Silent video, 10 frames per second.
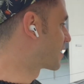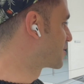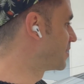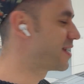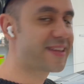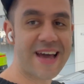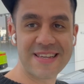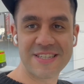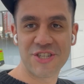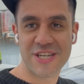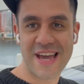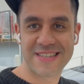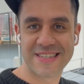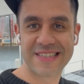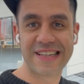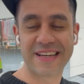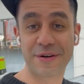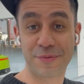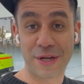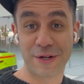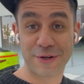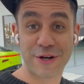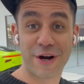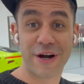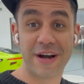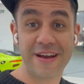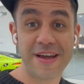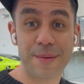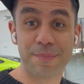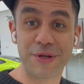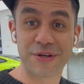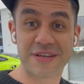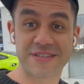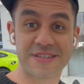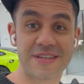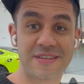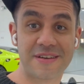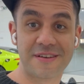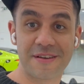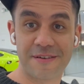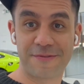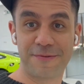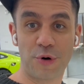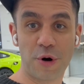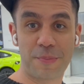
Actually, it has a chassis like a regular car, but you can see the four